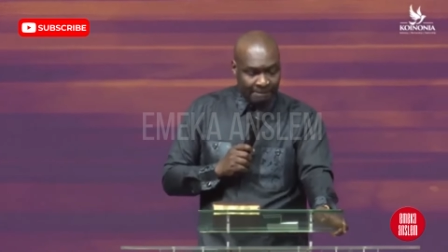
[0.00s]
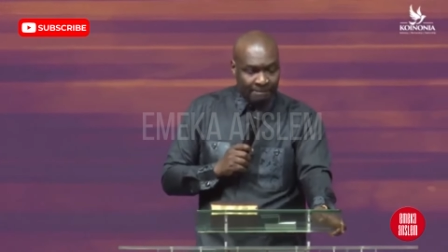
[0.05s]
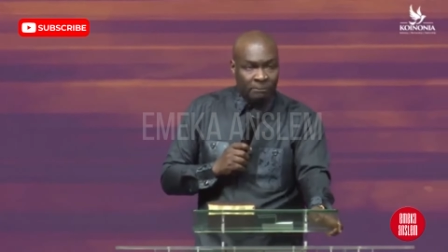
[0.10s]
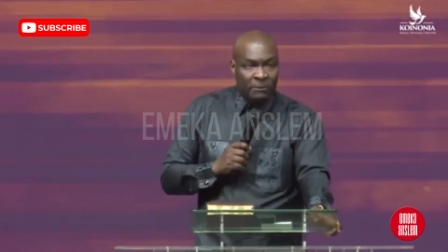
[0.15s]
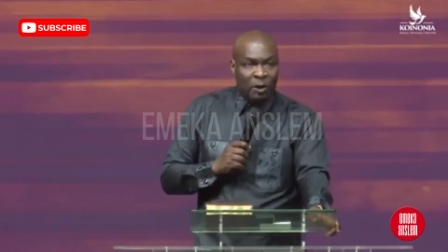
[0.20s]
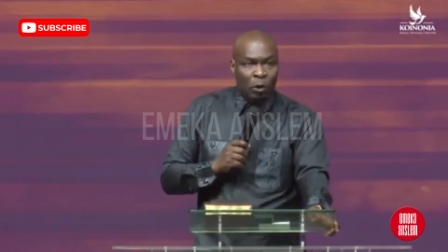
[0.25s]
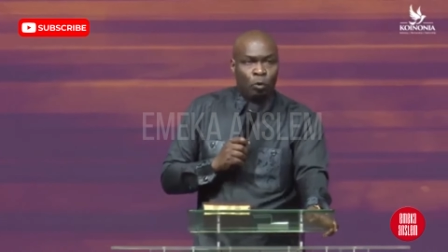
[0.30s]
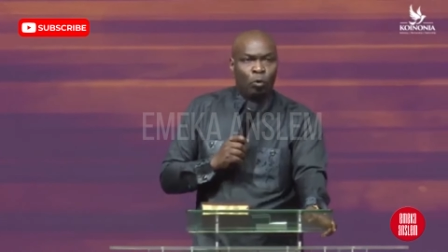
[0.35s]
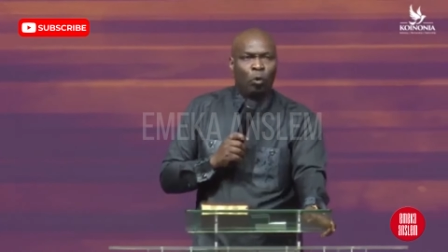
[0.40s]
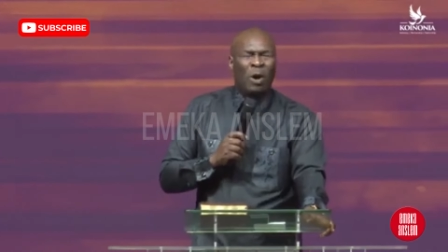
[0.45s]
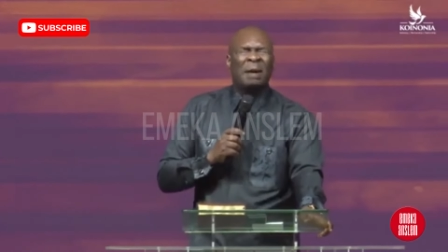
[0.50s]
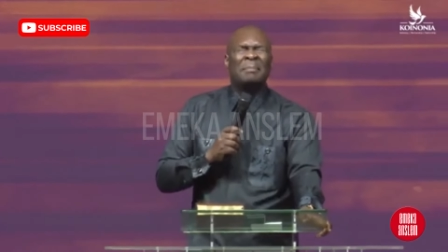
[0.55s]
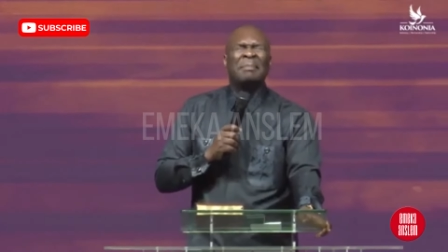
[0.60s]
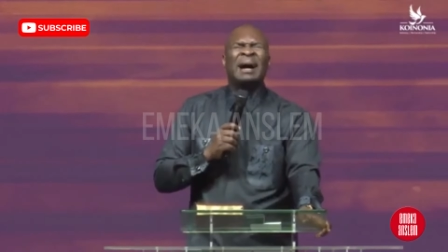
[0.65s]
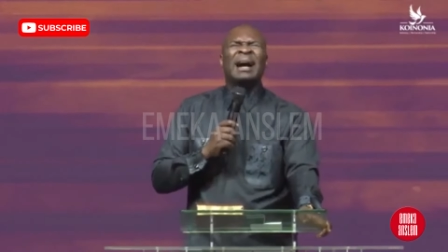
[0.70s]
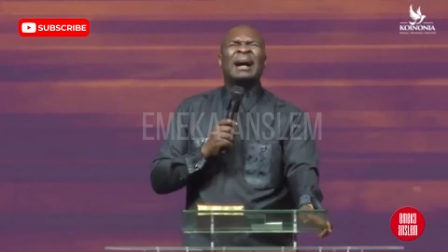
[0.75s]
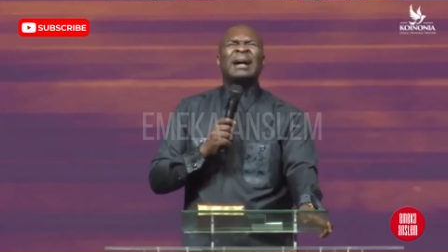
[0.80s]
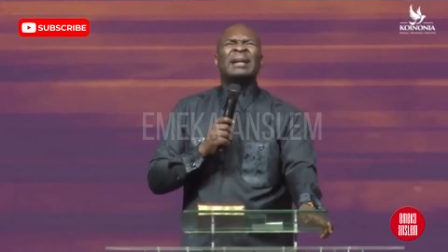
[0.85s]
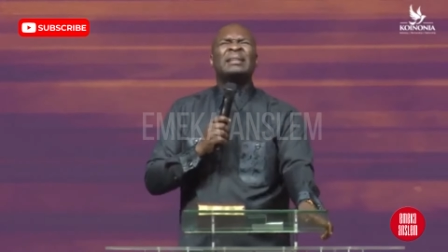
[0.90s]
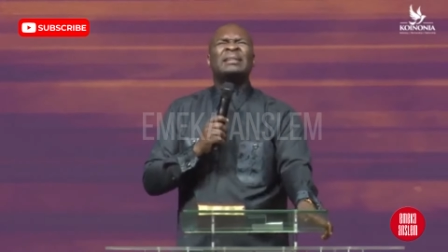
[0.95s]
Who am
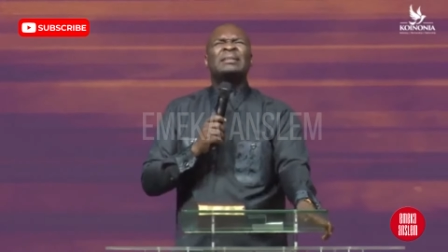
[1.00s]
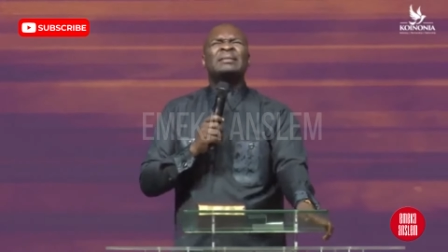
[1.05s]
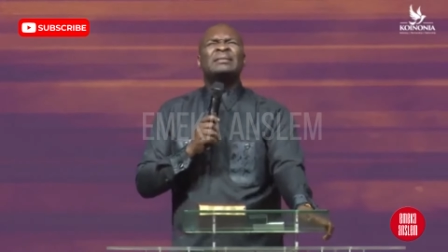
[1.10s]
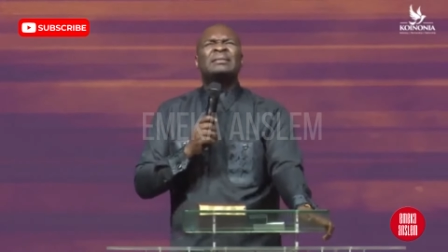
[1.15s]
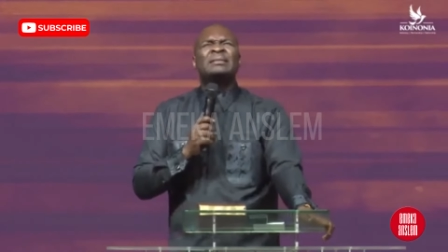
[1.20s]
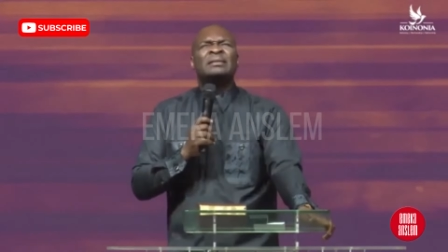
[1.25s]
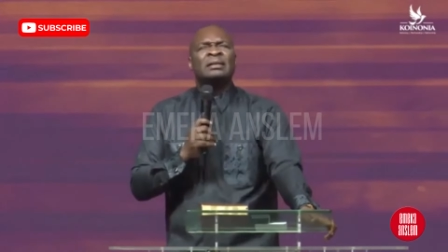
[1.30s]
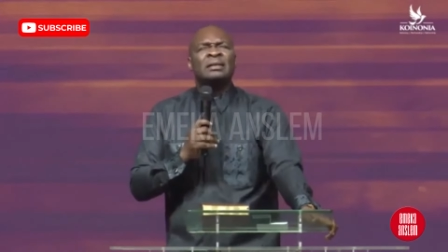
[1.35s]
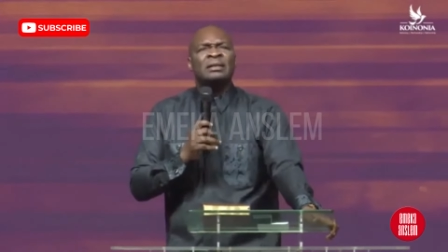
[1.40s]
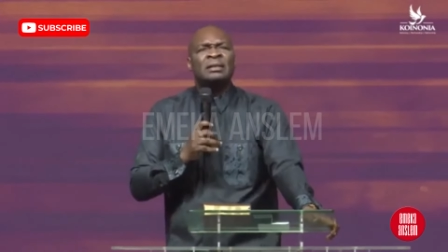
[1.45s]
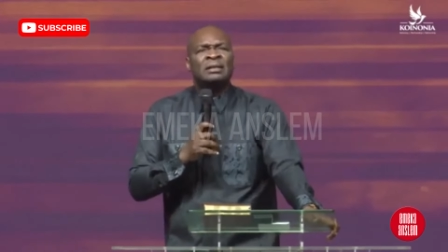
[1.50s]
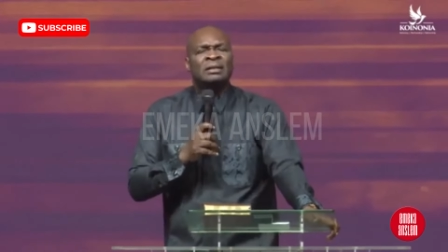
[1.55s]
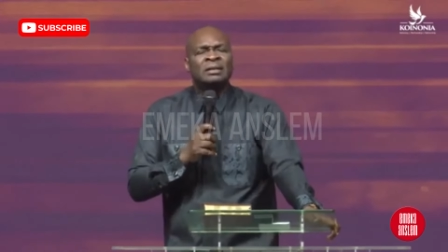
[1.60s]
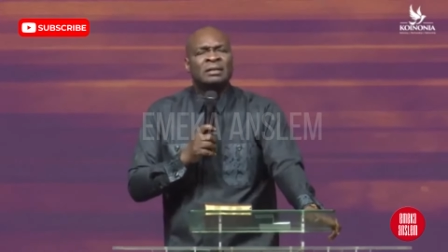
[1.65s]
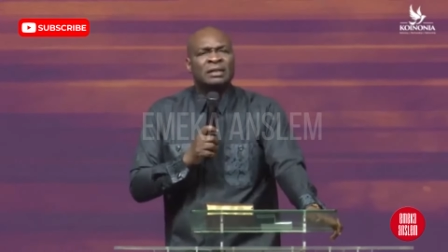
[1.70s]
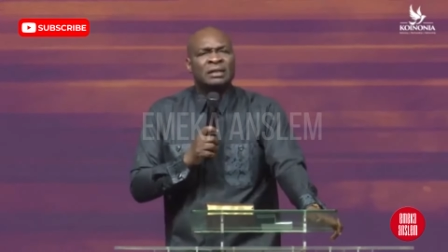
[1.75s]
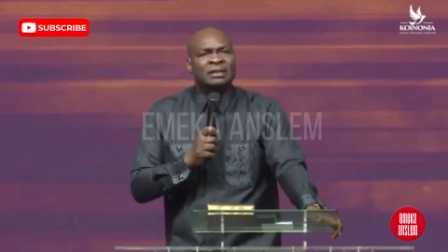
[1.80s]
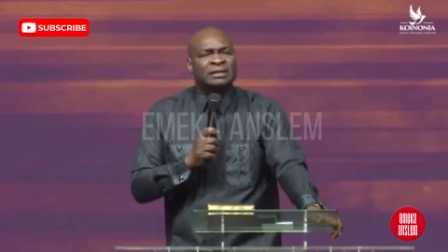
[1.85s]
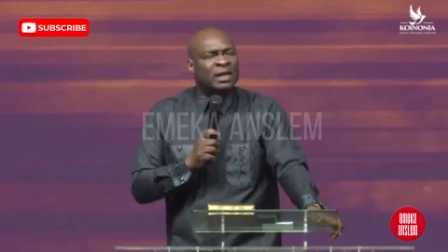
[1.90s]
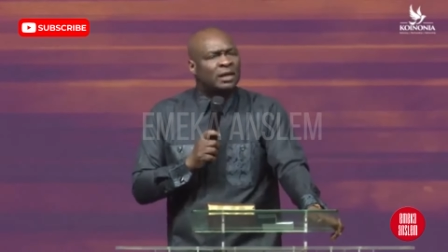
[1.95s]
I?
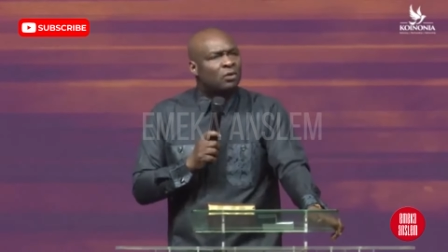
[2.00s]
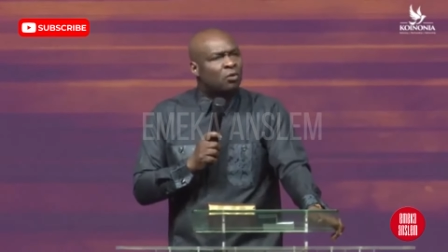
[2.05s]
It's a